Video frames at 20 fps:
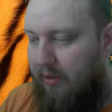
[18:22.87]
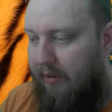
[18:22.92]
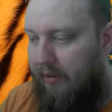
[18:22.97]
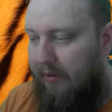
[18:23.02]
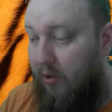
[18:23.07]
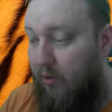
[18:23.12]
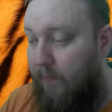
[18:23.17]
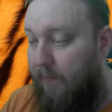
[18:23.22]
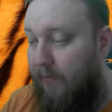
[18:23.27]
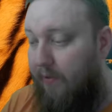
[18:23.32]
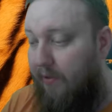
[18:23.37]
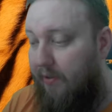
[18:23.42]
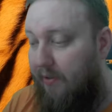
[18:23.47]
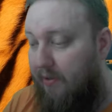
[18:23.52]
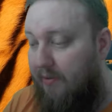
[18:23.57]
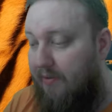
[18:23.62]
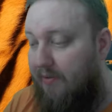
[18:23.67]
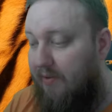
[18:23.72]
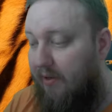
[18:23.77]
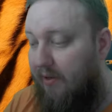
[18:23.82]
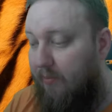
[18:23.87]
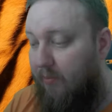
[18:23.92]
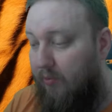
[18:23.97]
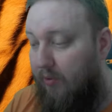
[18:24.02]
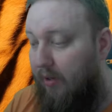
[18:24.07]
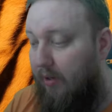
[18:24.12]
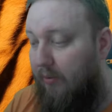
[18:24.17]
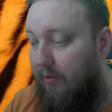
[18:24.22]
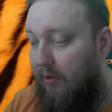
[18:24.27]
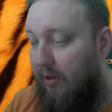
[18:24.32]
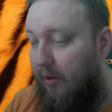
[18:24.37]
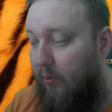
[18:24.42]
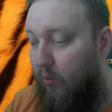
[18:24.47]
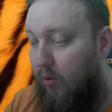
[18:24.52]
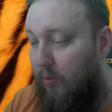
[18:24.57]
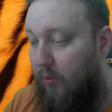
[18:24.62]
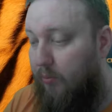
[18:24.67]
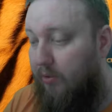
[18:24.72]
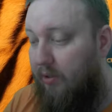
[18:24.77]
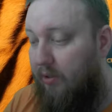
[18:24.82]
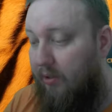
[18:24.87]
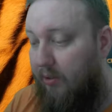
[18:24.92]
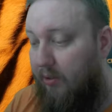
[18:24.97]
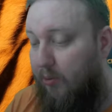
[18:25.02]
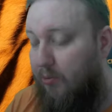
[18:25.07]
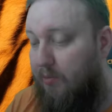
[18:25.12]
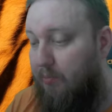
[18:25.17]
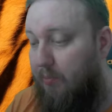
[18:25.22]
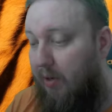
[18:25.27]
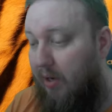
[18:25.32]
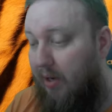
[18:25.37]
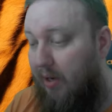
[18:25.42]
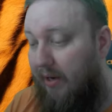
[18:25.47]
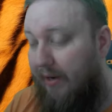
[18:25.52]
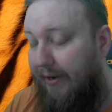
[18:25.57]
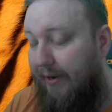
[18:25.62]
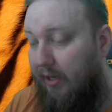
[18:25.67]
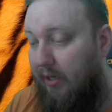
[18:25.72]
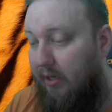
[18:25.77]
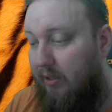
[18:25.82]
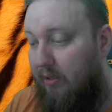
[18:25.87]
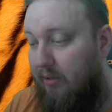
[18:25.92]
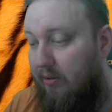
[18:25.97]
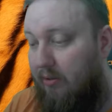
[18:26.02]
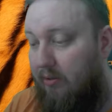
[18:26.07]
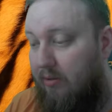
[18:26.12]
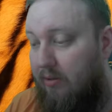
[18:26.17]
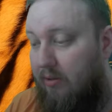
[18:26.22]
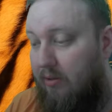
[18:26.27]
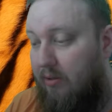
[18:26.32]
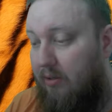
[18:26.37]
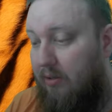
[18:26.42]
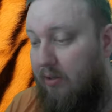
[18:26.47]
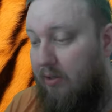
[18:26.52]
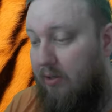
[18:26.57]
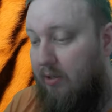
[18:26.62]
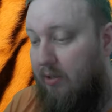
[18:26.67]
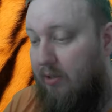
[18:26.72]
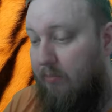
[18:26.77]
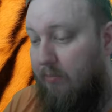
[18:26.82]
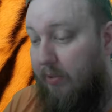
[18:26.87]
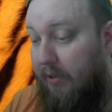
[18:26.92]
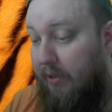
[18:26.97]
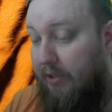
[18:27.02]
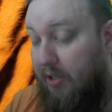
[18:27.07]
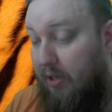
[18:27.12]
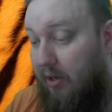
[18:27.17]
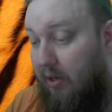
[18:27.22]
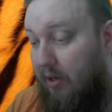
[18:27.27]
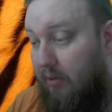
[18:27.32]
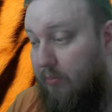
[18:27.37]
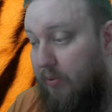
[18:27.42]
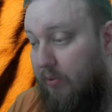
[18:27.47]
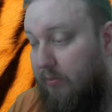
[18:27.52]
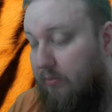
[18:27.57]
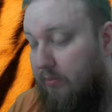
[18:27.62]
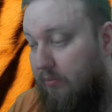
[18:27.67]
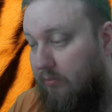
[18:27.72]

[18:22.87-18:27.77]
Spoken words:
And hopefully this time around I won't lose my job.